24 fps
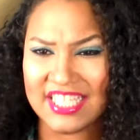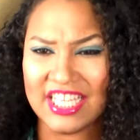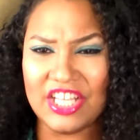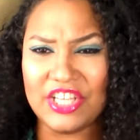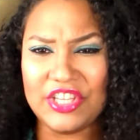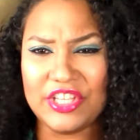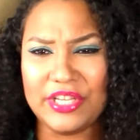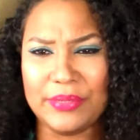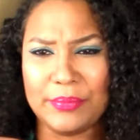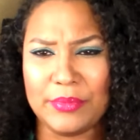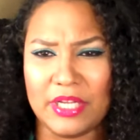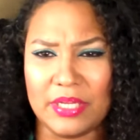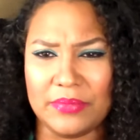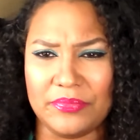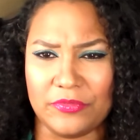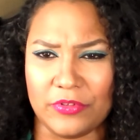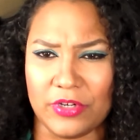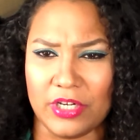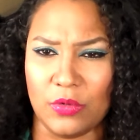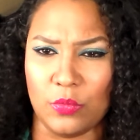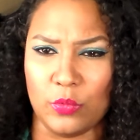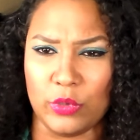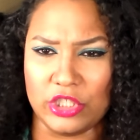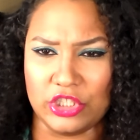Tell him up
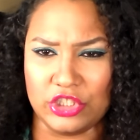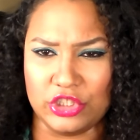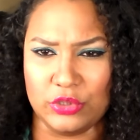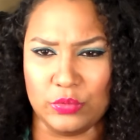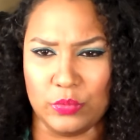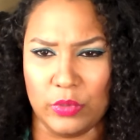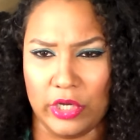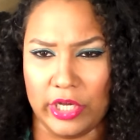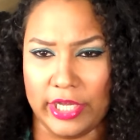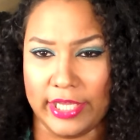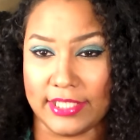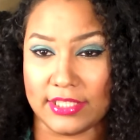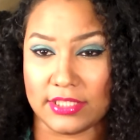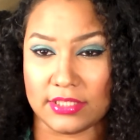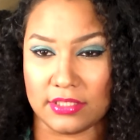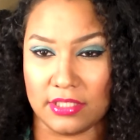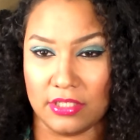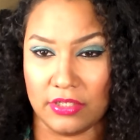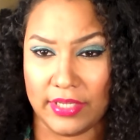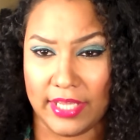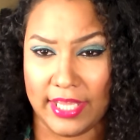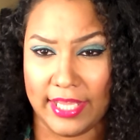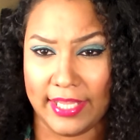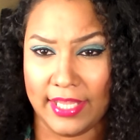front what you want,
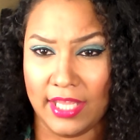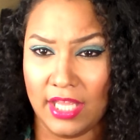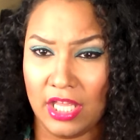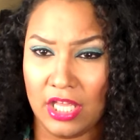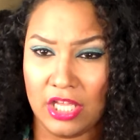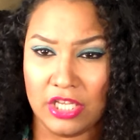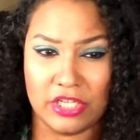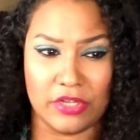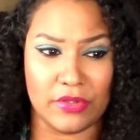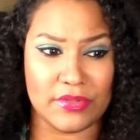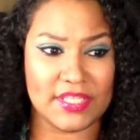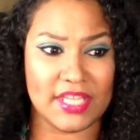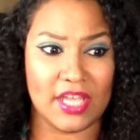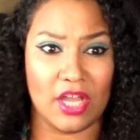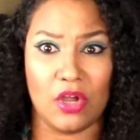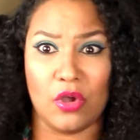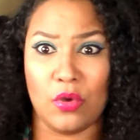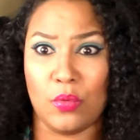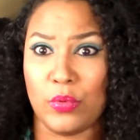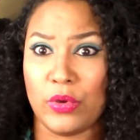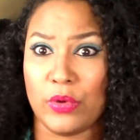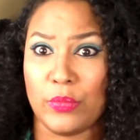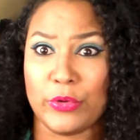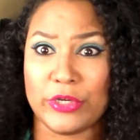okay? Don't say,
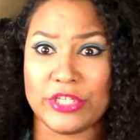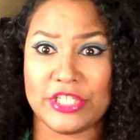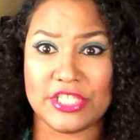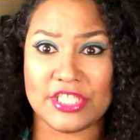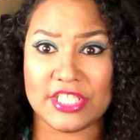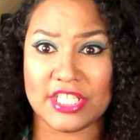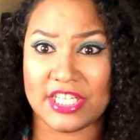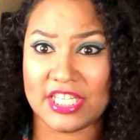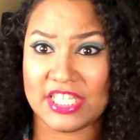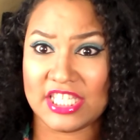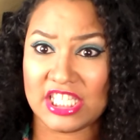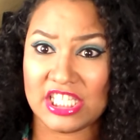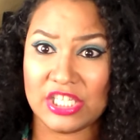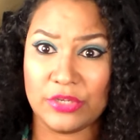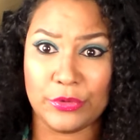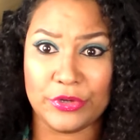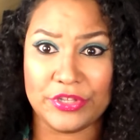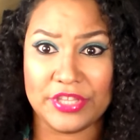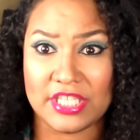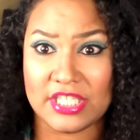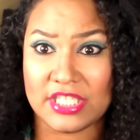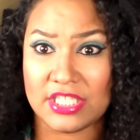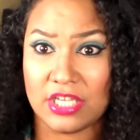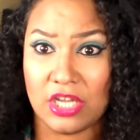oh, well, we're just going to see
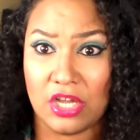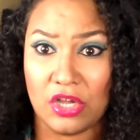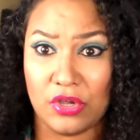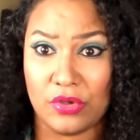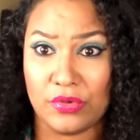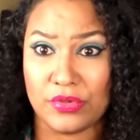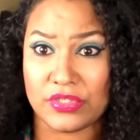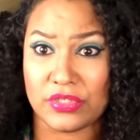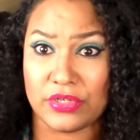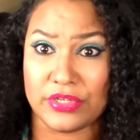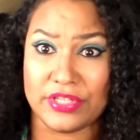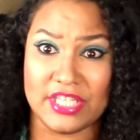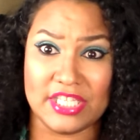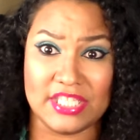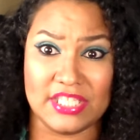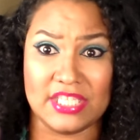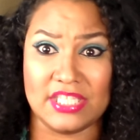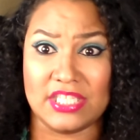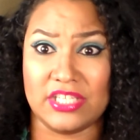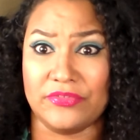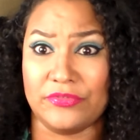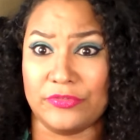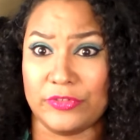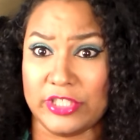where this goes, or this
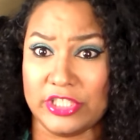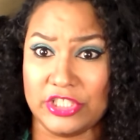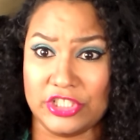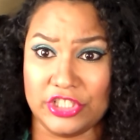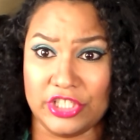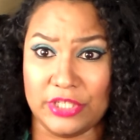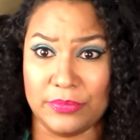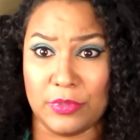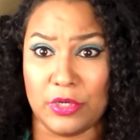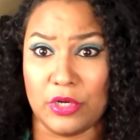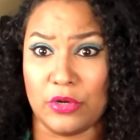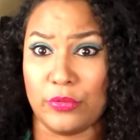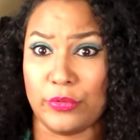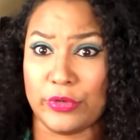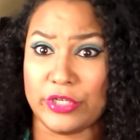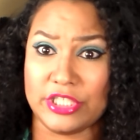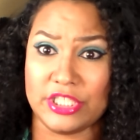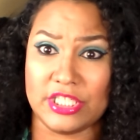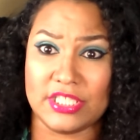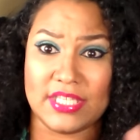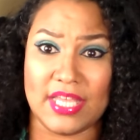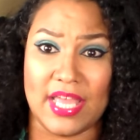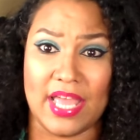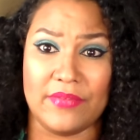is a friendship, or
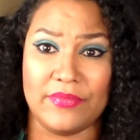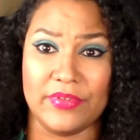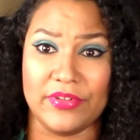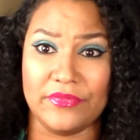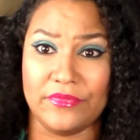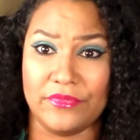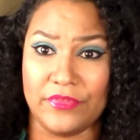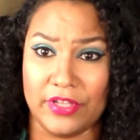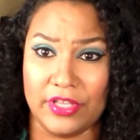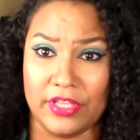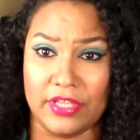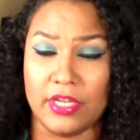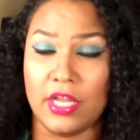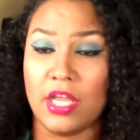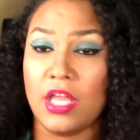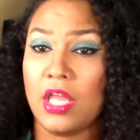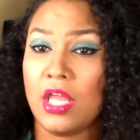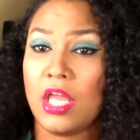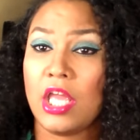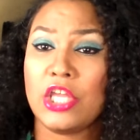we're just having fun.